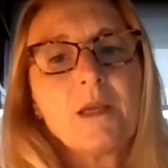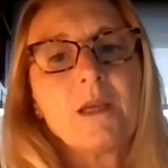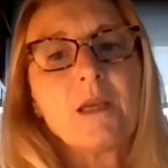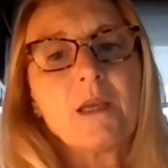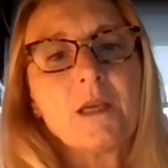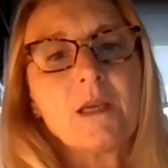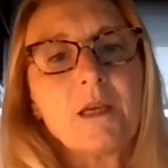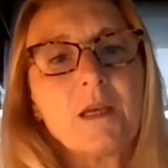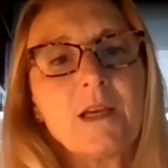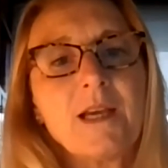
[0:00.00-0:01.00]

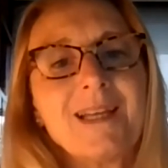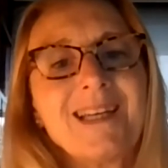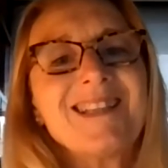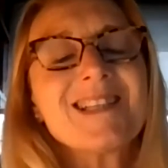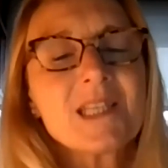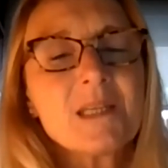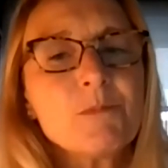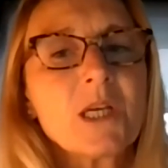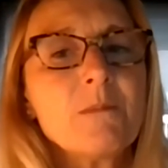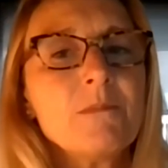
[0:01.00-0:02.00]
and at the same
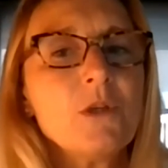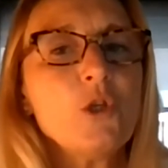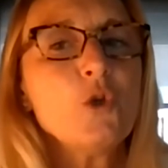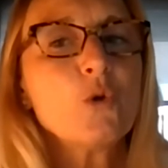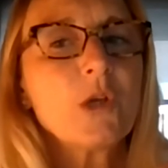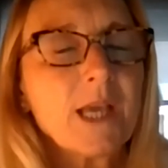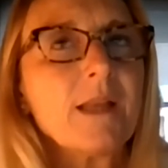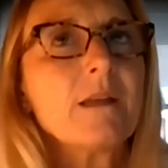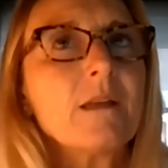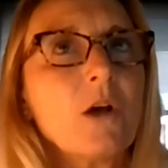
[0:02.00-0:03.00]
time, you
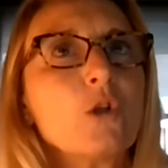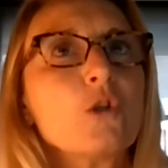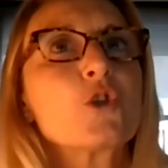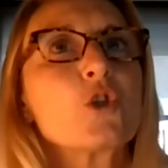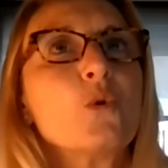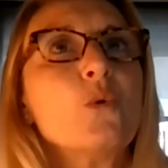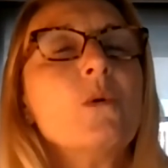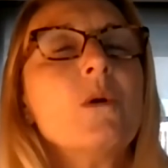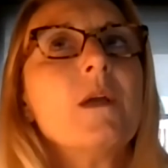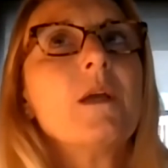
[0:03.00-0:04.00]
can also
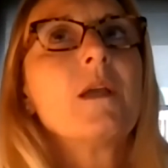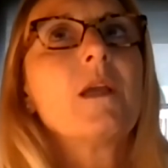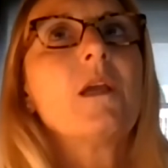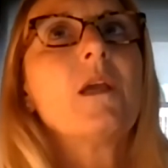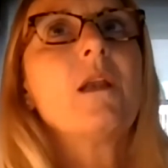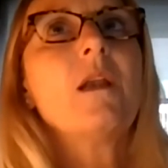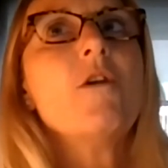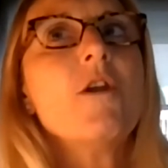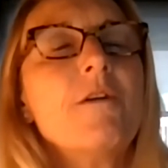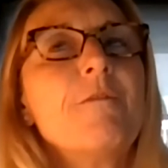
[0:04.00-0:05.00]

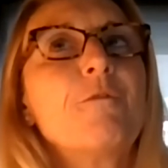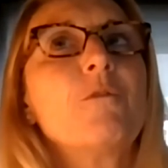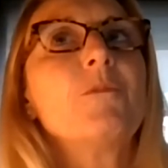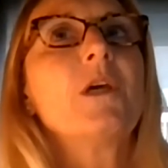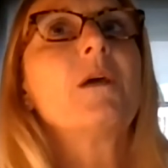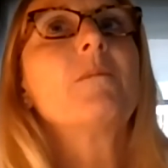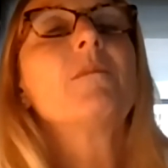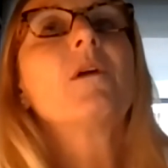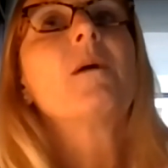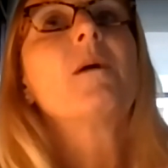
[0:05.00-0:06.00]
learn from
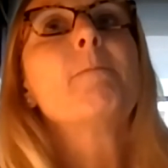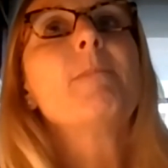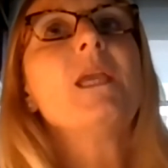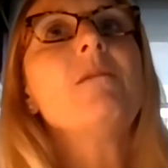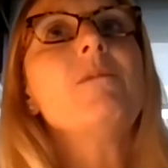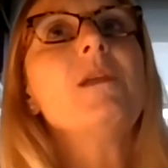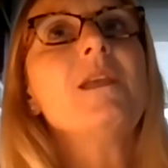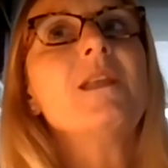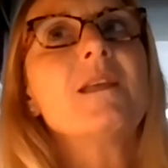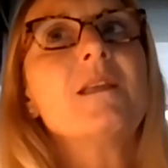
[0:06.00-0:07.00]
them and maybe
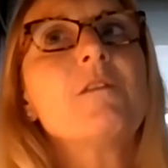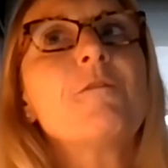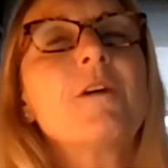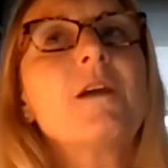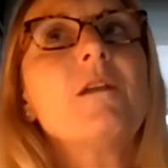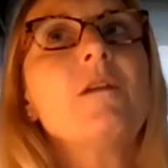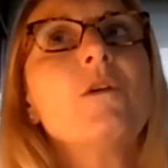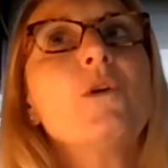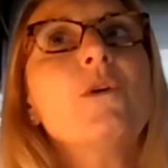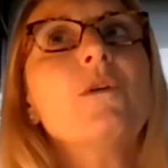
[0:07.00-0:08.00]
identify
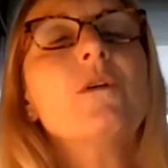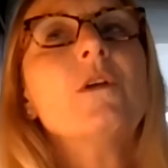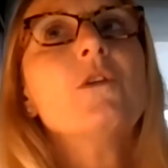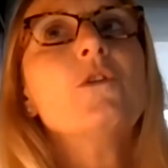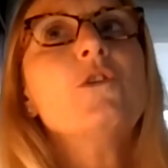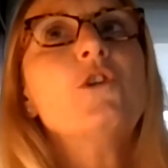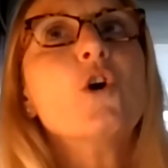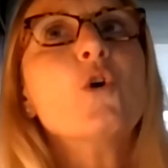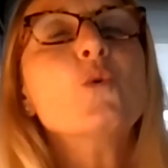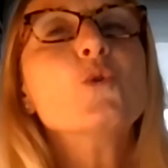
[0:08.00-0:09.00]

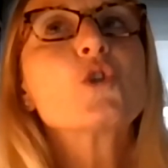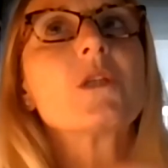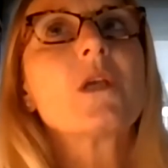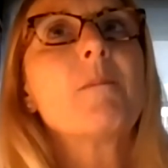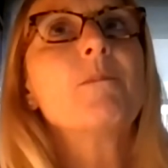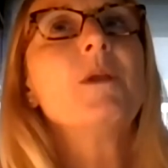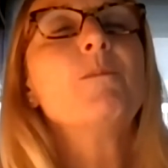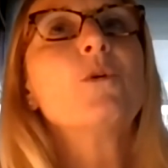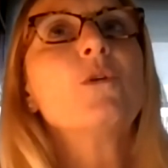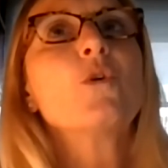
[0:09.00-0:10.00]
those
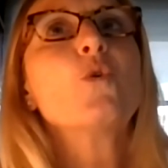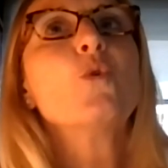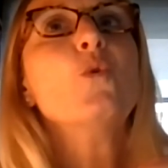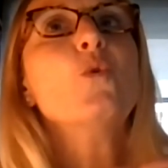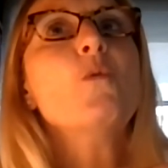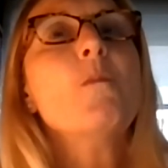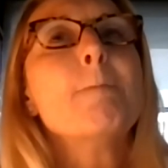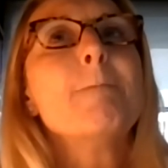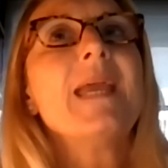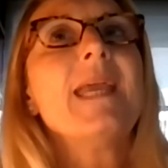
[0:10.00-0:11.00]
people who
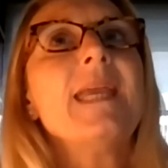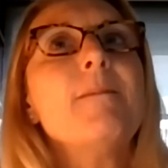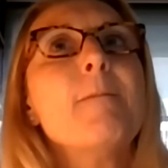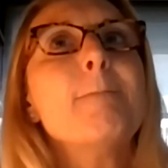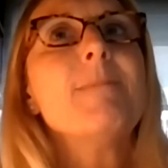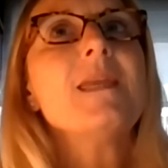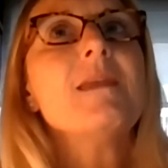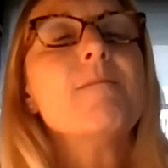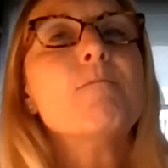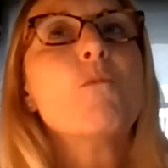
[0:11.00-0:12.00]
may
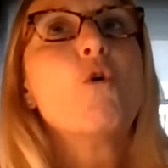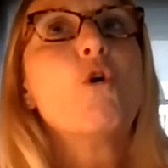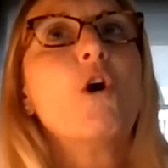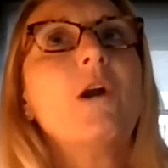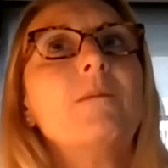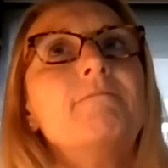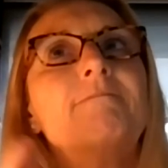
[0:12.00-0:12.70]
be more